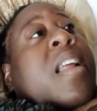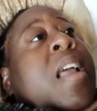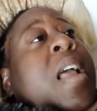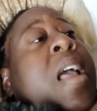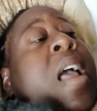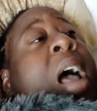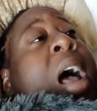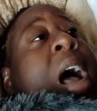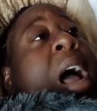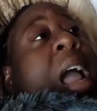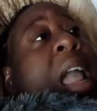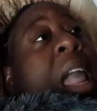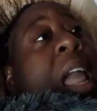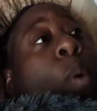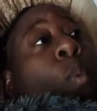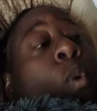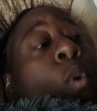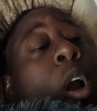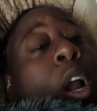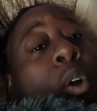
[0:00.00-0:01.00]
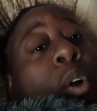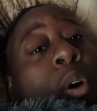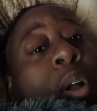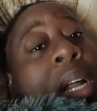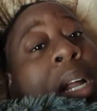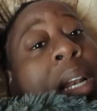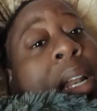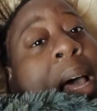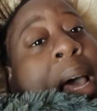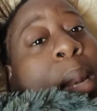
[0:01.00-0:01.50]
I am working on a
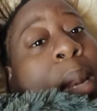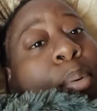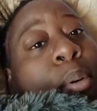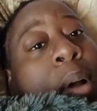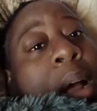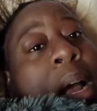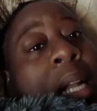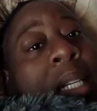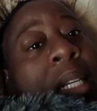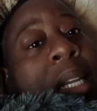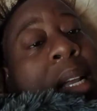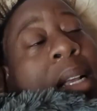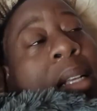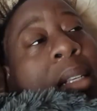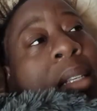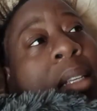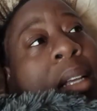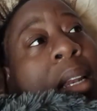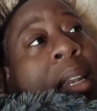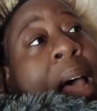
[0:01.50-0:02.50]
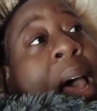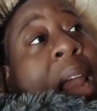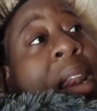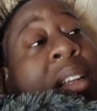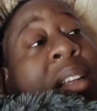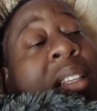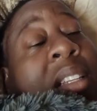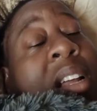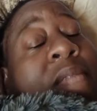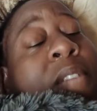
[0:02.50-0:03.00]
lot of projects. A lot of the
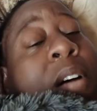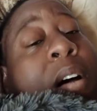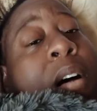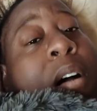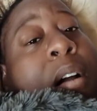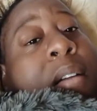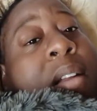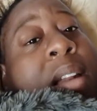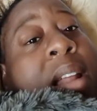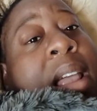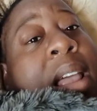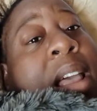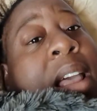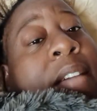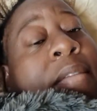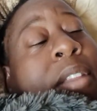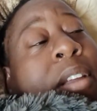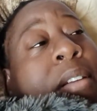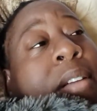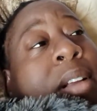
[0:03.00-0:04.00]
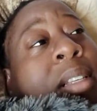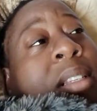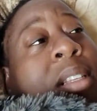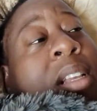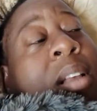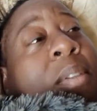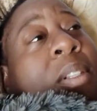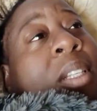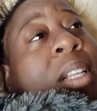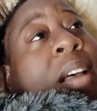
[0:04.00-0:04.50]
stuff I already have. There is
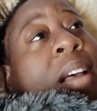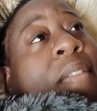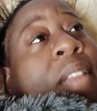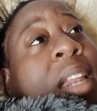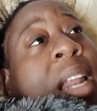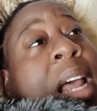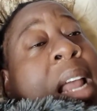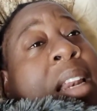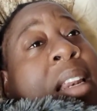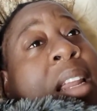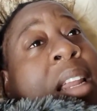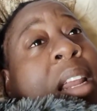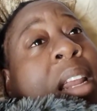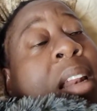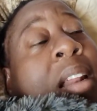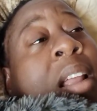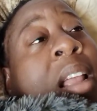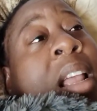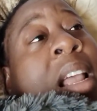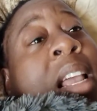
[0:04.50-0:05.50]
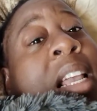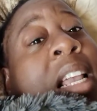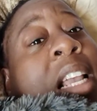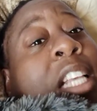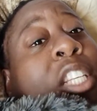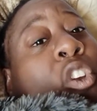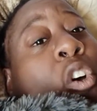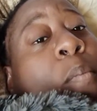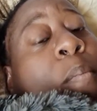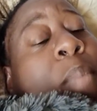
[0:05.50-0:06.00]
some stuff that I need. It's
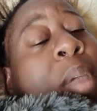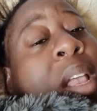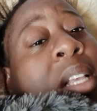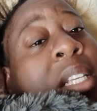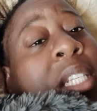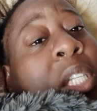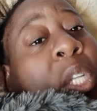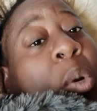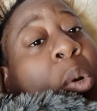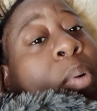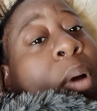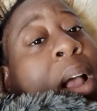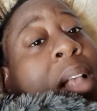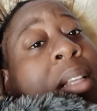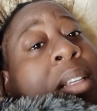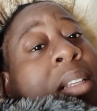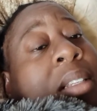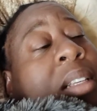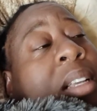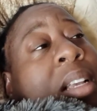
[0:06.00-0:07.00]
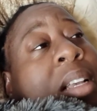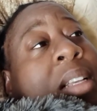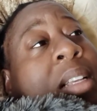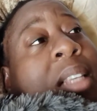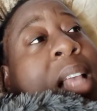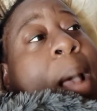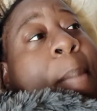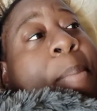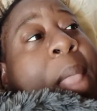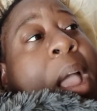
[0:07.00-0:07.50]
going to be a slow process because
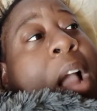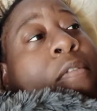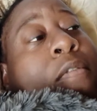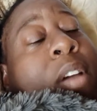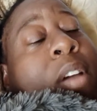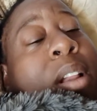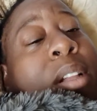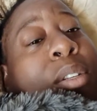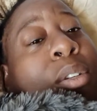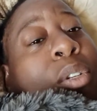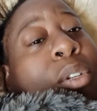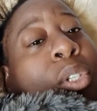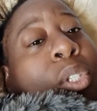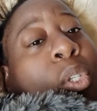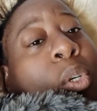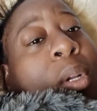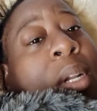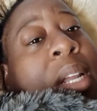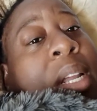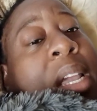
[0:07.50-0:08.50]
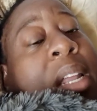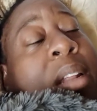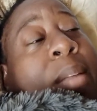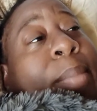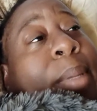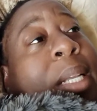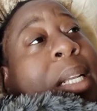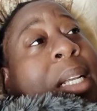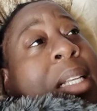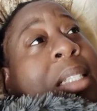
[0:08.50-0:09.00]
I'm not running to the store to get it,
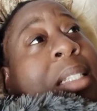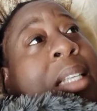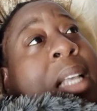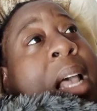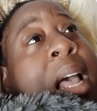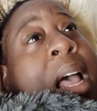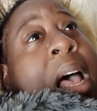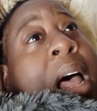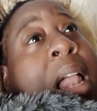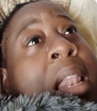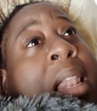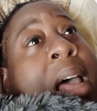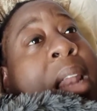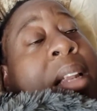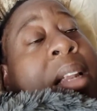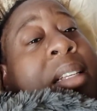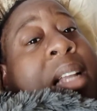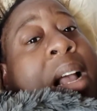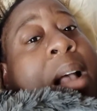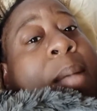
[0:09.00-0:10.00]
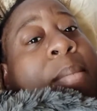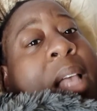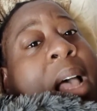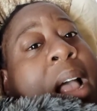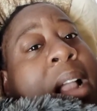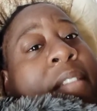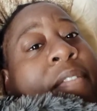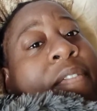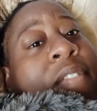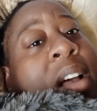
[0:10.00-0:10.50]
because a lot of times I
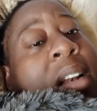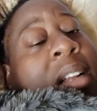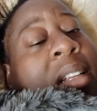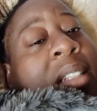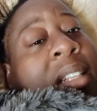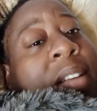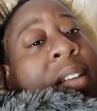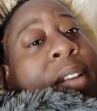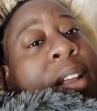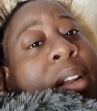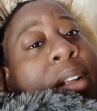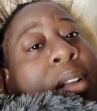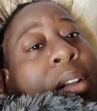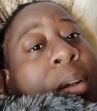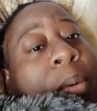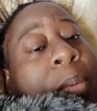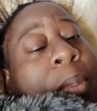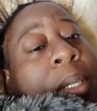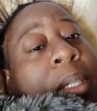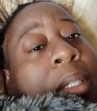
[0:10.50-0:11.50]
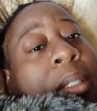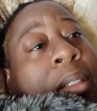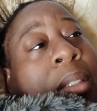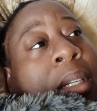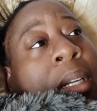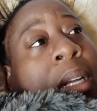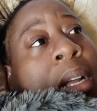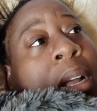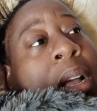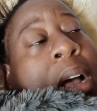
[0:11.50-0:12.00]
can find the stuff at the Goodwill.
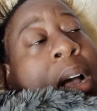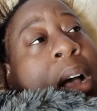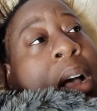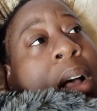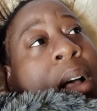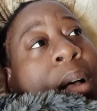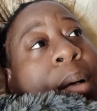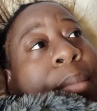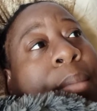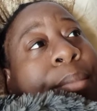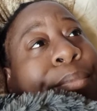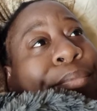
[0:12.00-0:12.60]
And